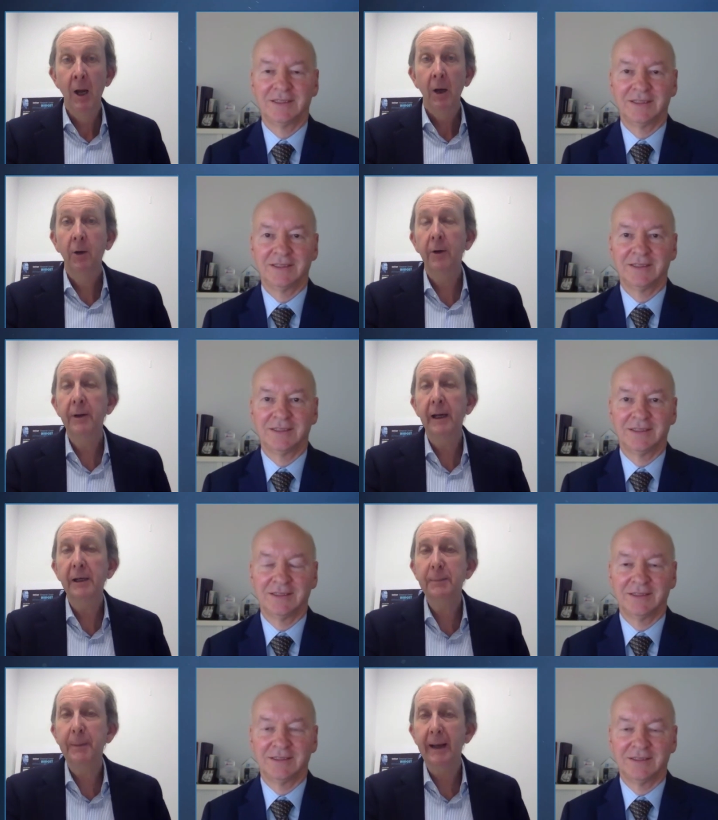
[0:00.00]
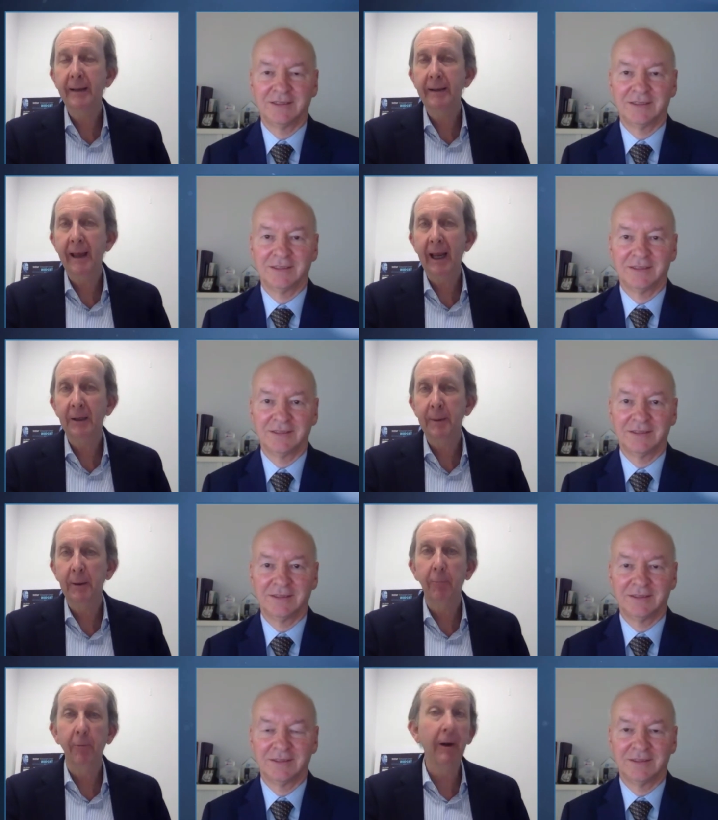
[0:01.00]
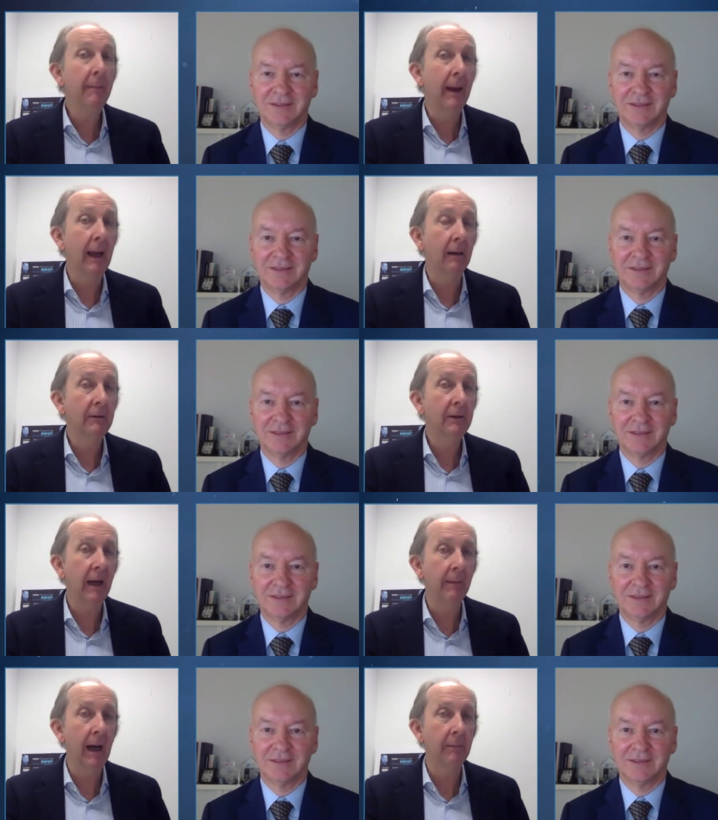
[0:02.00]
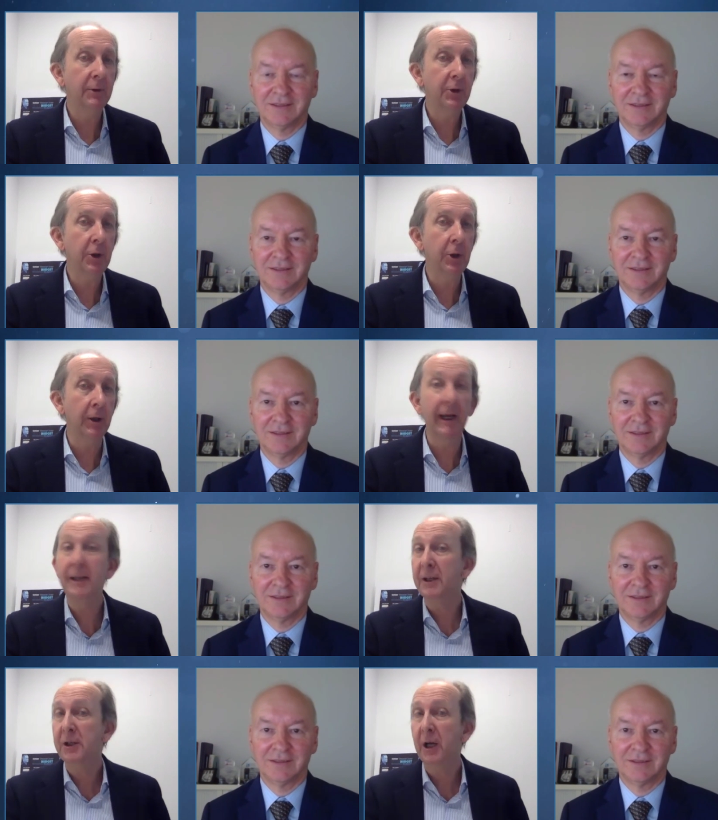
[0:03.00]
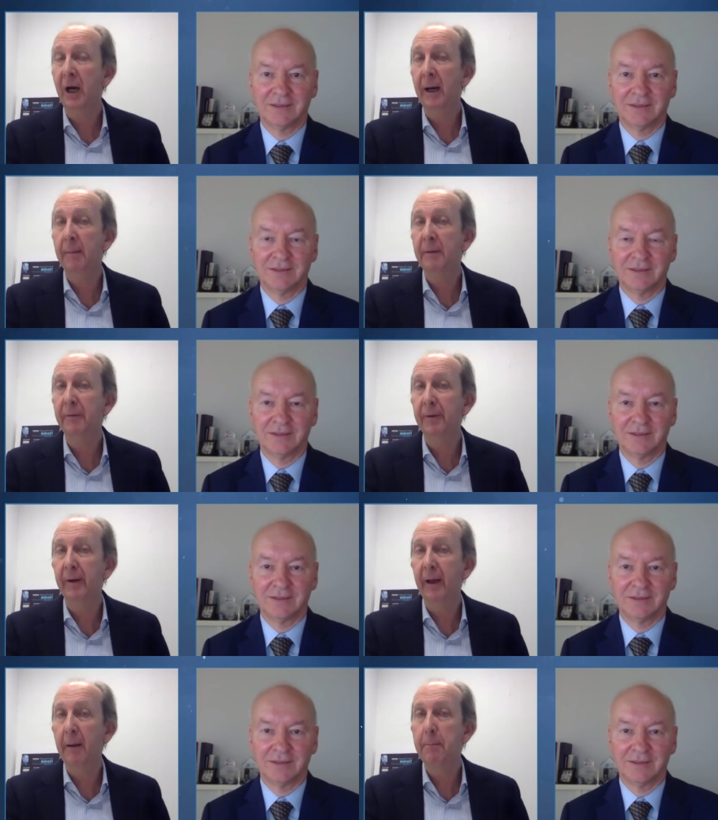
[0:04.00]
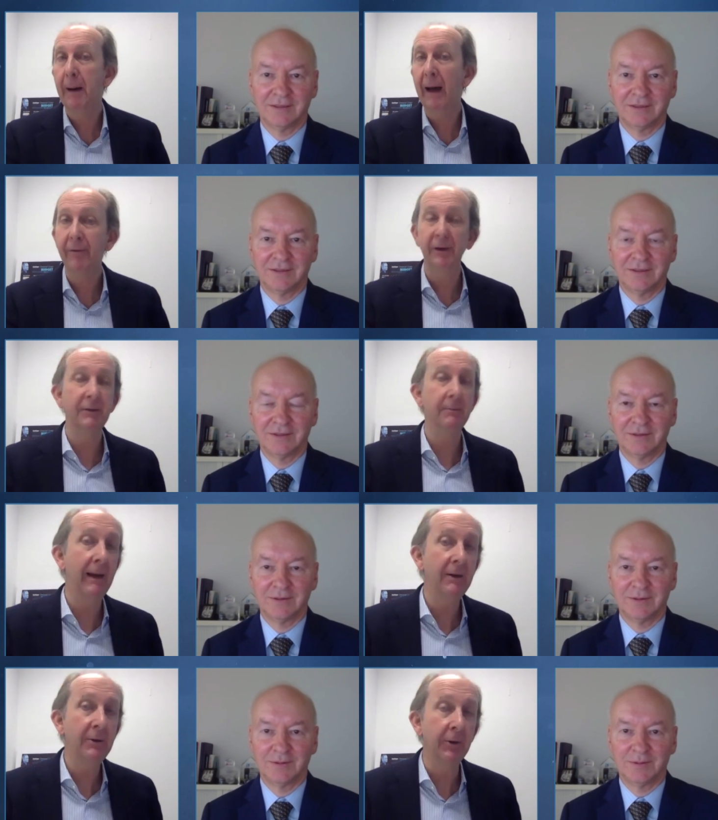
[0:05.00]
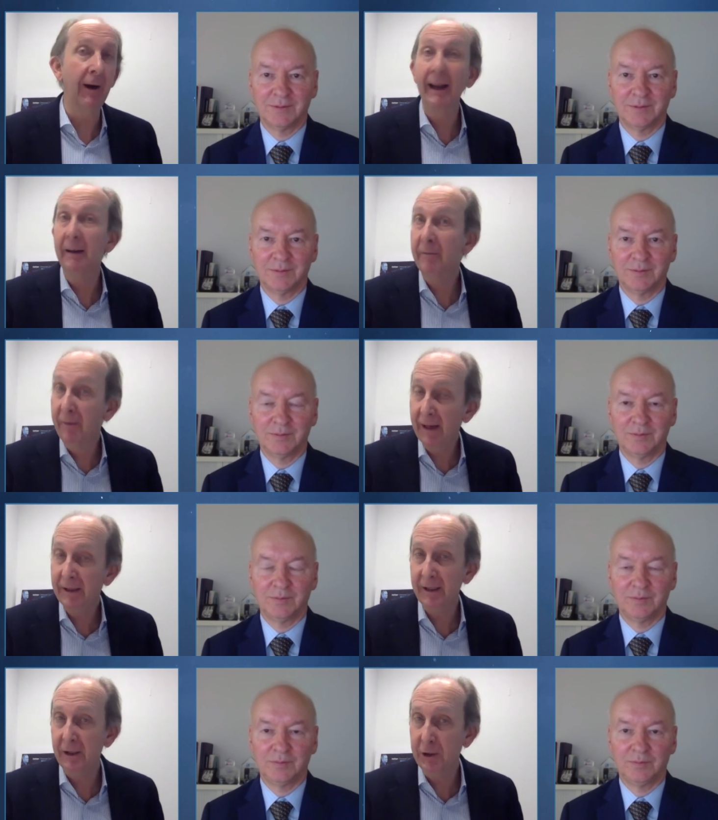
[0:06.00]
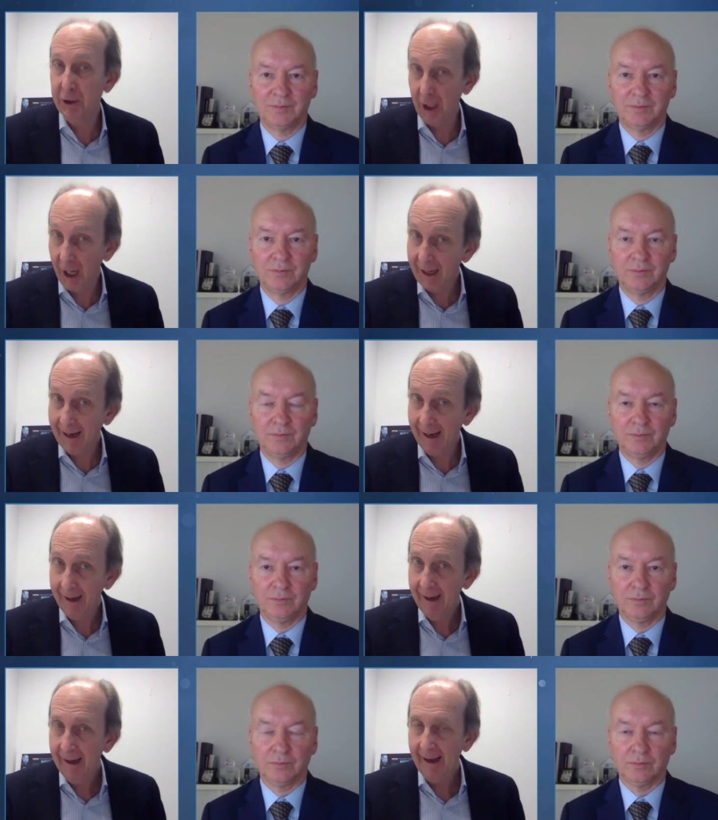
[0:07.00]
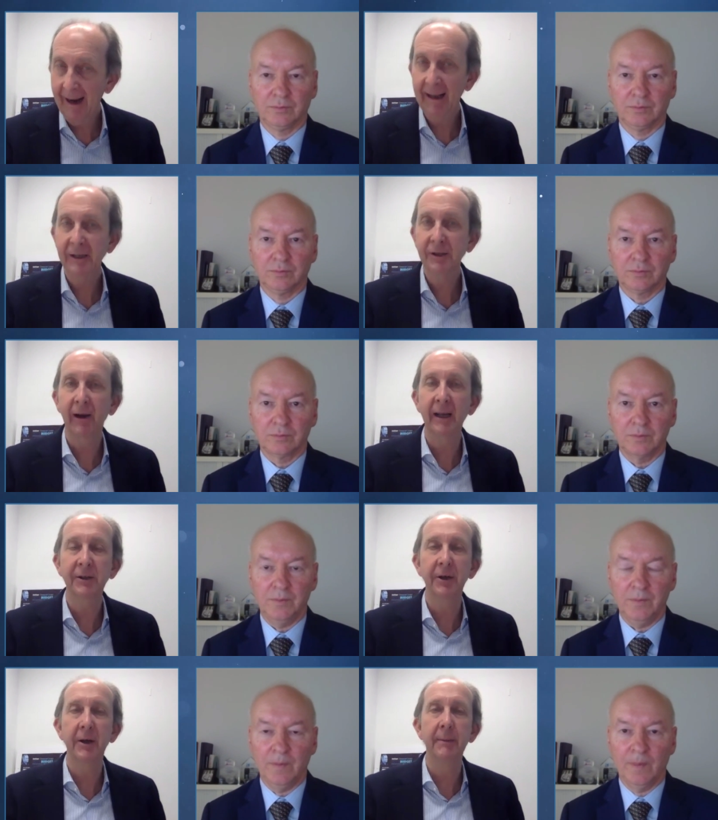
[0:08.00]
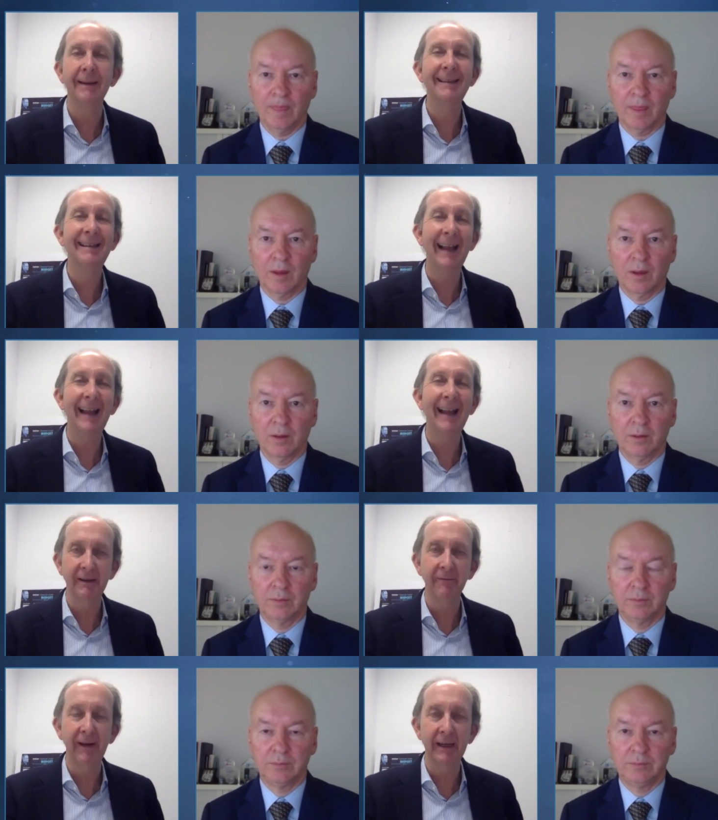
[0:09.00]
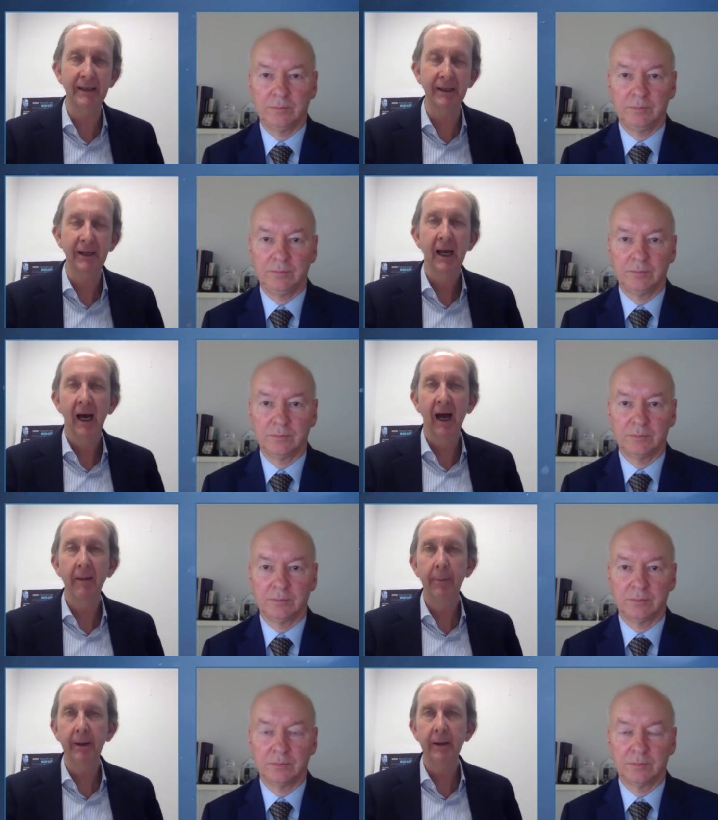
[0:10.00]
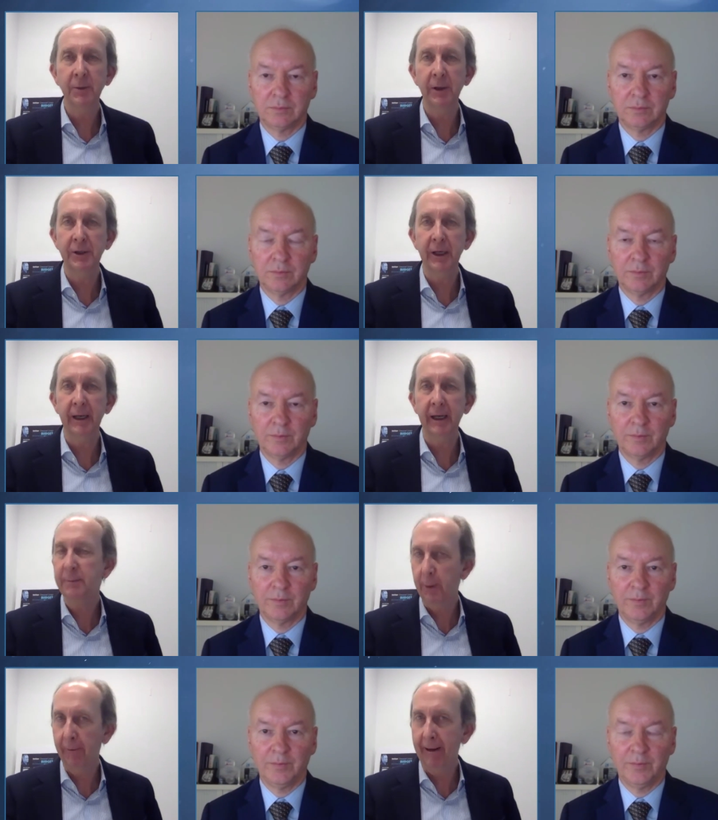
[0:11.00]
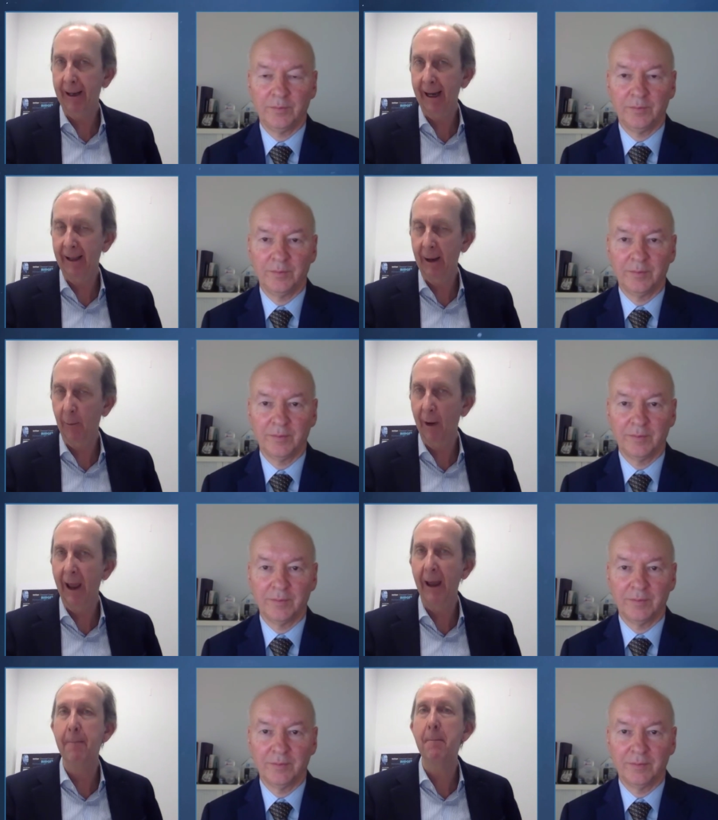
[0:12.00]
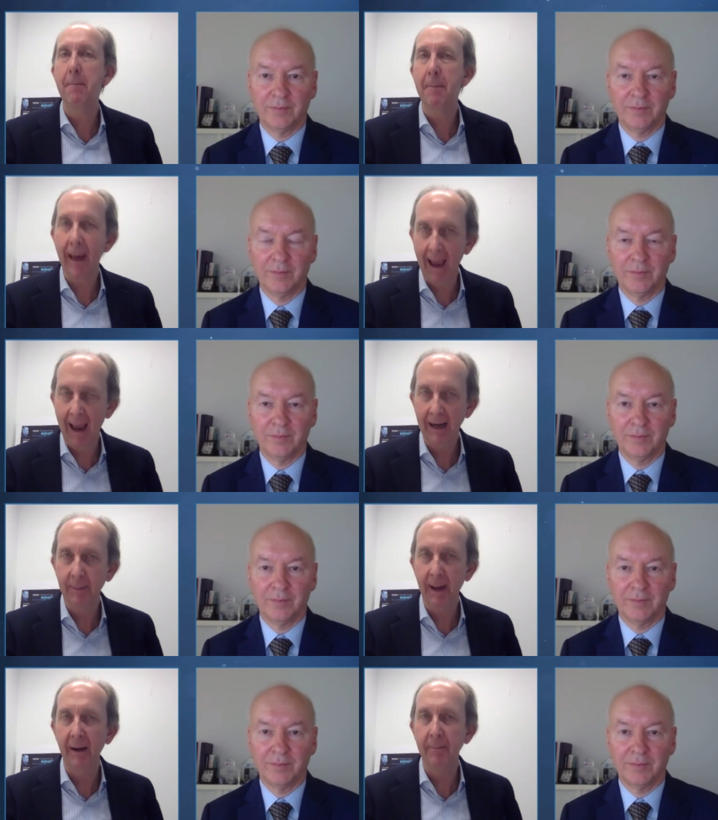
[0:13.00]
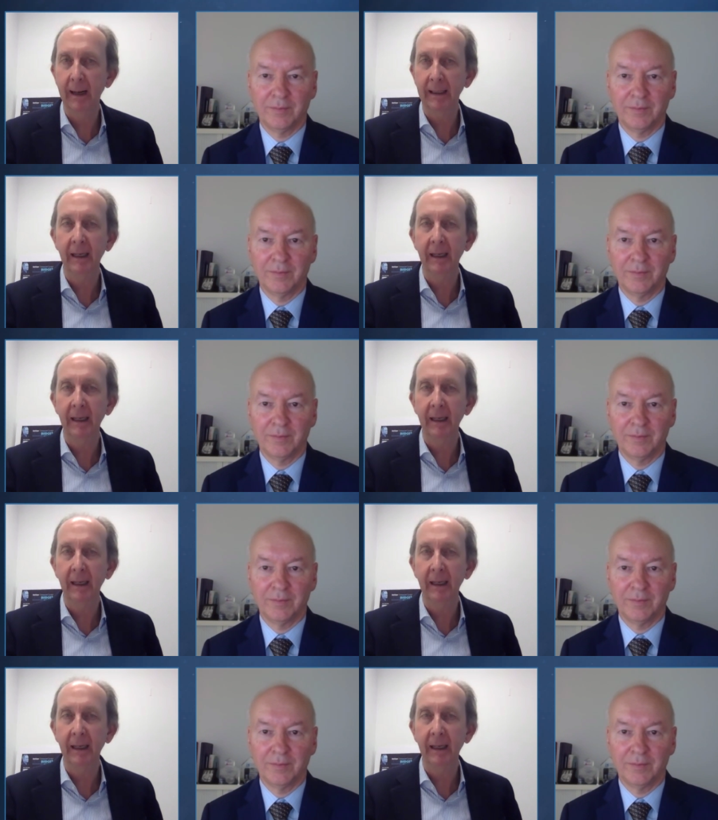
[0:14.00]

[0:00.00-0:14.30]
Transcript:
Speaker 1: Could the expected economic rebound come up short? Is it time to follow Buffett's mentor and invest in China and his transurban dudded investors? I'm Peter Switzer, he's Paul Rickard, and we're mad about money.